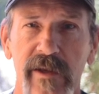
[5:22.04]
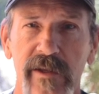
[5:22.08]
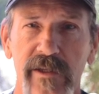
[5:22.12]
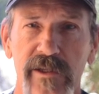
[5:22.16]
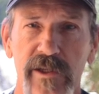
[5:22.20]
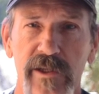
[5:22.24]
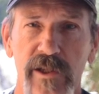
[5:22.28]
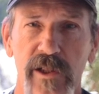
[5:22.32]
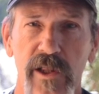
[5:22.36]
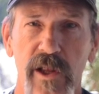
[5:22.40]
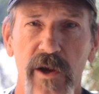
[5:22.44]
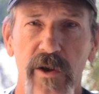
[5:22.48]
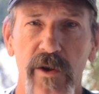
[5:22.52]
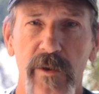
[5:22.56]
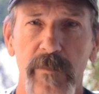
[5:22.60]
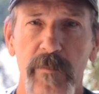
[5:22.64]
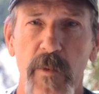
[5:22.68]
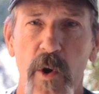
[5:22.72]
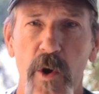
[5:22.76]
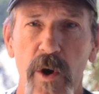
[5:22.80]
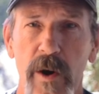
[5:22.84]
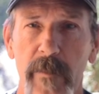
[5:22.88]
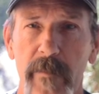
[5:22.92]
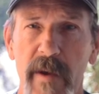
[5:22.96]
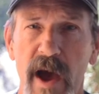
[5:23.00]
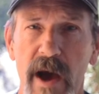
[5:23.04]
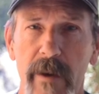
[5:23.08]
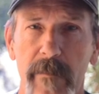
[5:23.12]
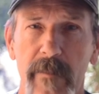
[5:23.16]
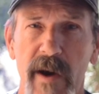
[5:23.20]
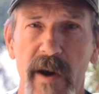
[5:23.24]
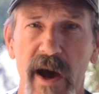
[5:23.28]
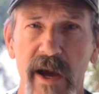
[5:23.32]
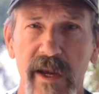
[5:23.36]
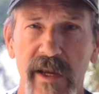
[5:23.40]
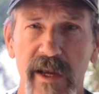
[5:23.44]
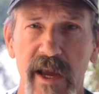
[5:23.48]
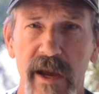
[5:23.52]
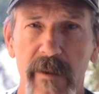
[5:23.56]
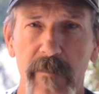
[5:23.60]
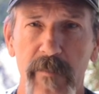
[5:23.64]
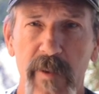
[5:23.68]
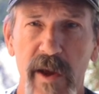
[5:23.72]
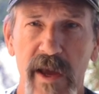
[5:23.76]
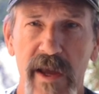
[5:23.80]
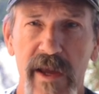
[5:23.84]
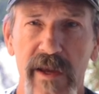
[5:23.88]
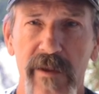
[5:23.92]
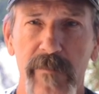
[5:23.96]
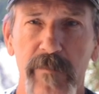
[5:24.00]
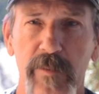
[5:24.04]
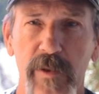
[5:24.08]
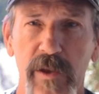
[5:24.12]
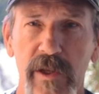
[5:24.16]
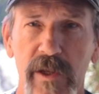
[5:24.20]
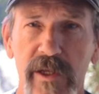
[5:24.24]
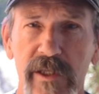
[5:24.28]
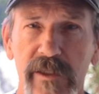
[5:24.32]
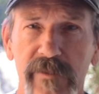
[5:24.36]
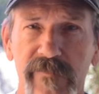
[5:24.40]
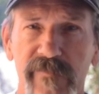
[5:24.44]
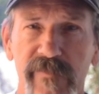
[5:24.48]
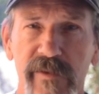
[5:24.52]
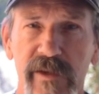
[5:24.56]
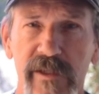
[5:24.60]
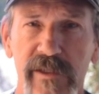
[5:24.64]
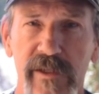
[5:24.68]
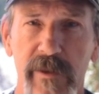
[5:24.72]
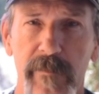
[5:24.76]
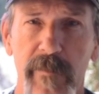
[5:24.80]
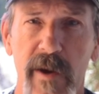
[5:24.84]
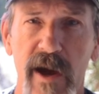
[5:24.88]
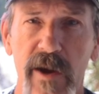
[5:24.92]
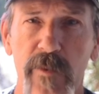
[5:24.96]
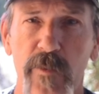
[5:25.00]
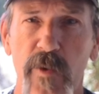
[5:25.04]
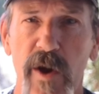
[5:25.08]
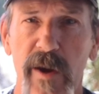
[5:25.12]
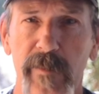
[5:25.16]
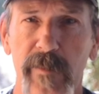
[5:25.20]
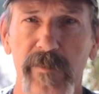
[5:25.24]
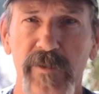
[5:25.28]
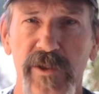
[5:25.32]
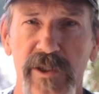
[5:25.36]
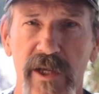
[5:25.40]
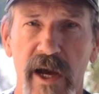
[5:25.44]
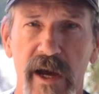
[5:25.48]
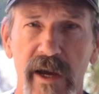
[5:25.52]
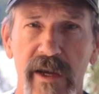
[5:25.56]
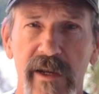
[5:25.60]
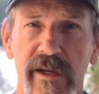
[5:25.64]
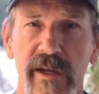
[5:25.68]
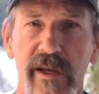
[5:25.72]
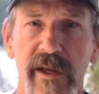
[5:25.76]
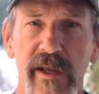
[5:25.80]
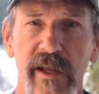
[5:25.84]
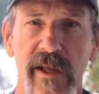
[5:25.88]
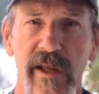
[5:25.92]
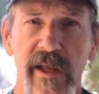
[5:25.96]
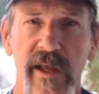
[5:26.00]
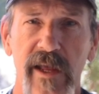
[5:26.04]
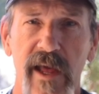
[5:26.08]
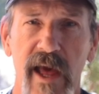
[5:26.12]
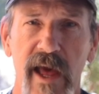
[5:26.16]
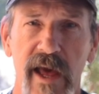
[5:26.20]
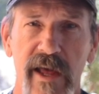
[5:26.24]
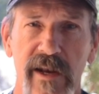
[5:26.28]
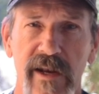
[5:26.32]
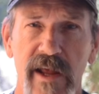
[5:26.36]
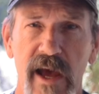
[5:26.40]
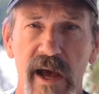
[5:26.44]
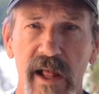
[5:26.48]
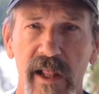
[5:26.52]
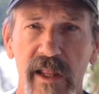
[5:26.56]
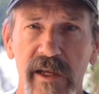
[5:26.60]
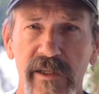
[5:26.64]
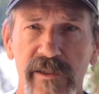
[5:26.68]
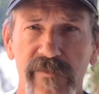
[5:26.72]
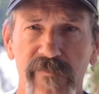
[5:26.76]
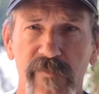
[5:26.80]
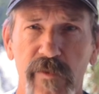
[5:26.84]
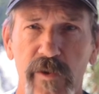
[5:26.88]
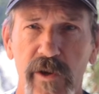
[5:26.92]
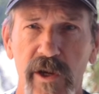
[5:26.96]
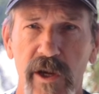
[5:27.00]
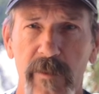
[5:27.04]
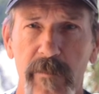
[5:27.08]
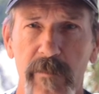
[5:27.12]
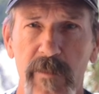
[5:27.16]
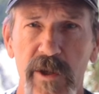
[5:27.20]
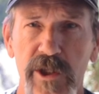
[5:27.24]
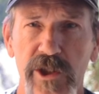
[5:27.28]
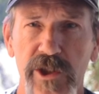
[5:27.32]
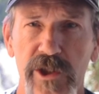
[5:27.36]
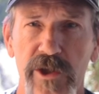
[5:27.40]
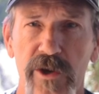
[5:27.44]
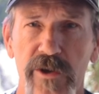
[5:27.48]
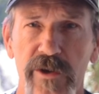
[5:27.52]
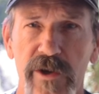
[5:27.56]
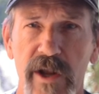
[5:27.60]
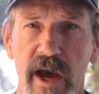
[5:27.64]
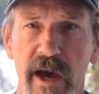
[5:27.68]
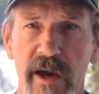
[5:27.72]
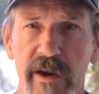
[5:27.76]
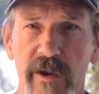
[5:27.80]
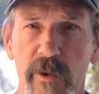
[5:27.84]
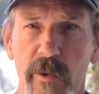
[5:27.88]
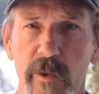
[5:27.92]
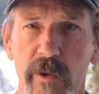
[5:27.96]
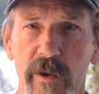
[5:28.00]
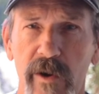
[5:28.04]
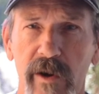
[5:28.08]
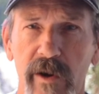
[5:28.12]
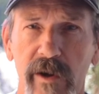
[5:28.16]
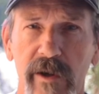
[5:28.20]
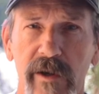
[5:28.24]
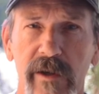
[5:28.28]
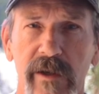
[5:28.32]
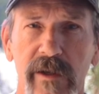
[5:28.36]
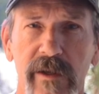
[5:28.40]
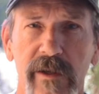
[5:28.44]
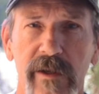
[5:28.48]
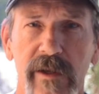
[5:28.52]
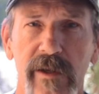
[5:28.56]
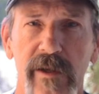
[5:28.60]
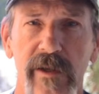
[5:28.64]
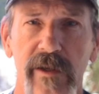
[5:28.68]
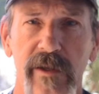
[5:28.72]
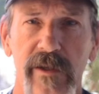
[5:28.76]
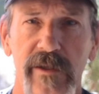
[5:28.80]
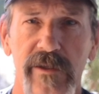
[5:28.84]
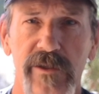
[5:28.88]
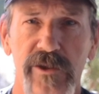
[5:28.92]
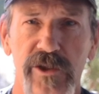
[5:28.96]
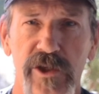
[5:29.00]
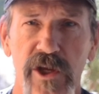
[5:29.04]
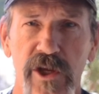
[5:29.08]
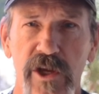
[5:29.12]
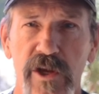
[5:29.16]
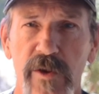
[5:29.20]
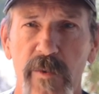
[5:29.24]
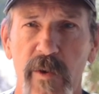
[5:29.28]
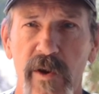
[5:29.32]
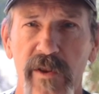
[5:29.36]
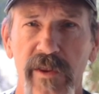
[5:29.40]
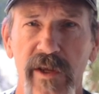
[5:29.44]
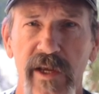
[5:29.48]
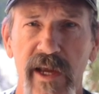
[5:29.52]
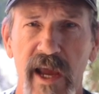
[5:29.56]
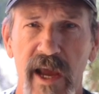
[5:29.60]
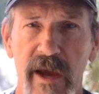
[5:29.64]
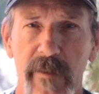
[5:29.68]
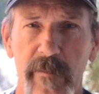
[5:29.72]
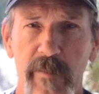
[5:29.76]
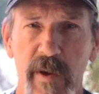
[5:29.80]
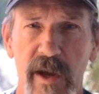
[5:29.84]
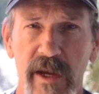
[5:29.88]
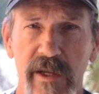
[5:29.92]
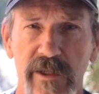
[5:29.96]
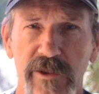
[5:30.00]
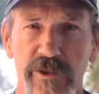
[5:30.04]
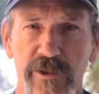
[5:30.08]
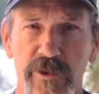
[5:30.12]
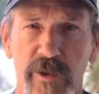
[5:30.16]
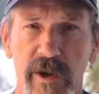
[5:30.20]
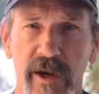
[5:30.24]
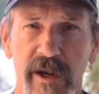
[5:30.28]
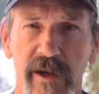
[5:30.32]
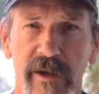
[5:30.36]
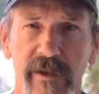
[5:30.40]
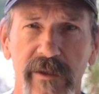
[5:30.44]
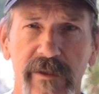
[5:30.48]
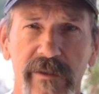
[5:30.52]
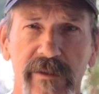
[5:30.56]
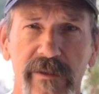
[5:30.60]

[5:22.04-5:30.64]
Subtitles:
To learn more about my campaign, please visit my website at ellisforcommissioner.org. See you on the campaign trail.